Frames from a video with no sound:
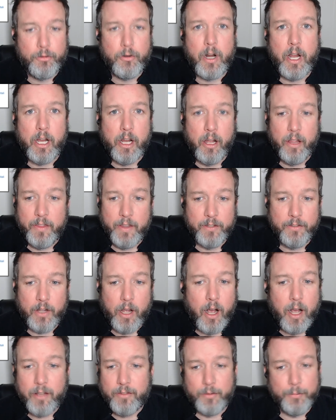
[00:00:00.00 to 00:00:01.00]
to try on this
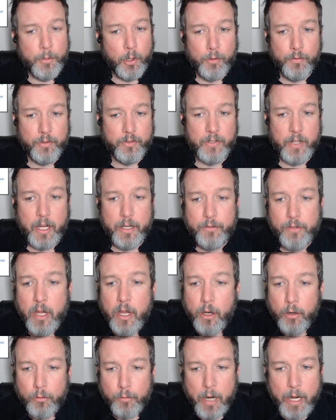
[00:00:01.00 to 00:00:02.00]
awesome oversized
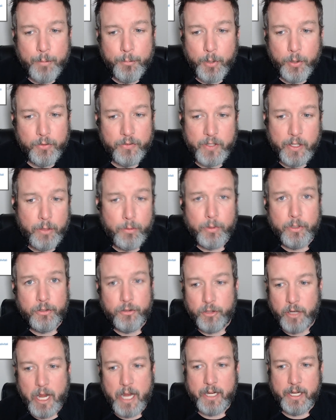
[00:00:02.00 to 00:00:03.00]
rainbow sequin
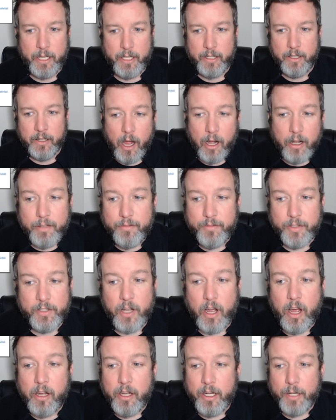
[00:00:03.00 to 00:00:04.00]
jacket. Ali
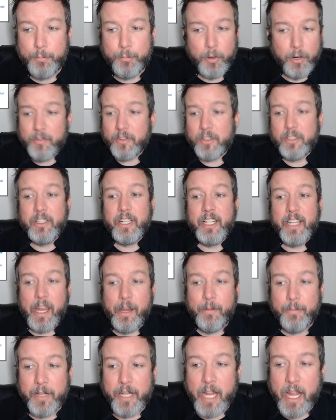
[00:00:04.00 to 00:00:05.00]
Vitali perfectly
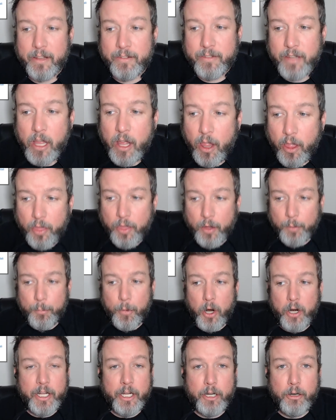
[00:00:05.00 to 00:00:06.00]
named it as the
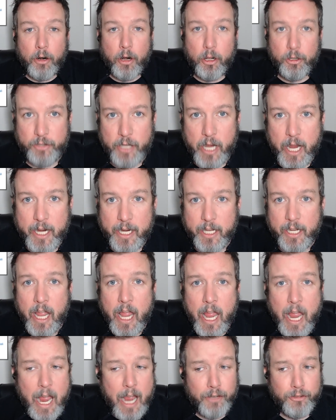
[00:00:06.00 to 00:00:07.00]
Mardi Gras jacket,
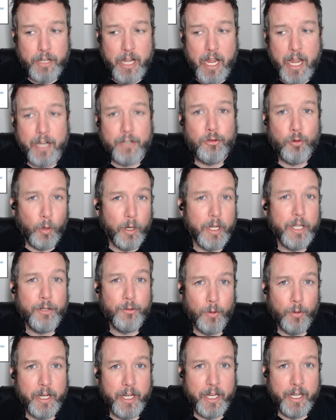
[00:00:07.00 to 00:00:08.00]
hashtag
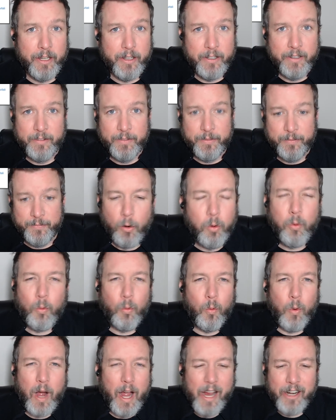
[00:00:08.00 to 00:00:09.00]
2020.
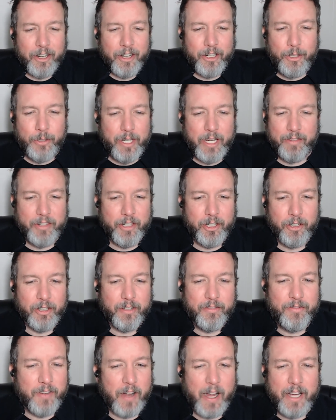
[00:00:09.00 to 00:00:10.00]
Why are you giving her
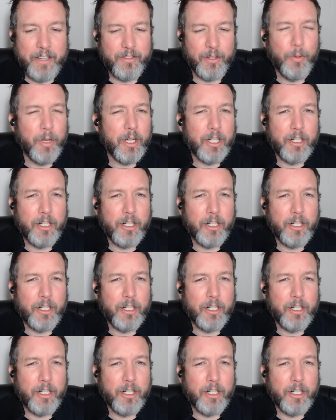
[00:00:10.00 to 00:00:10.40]
advice on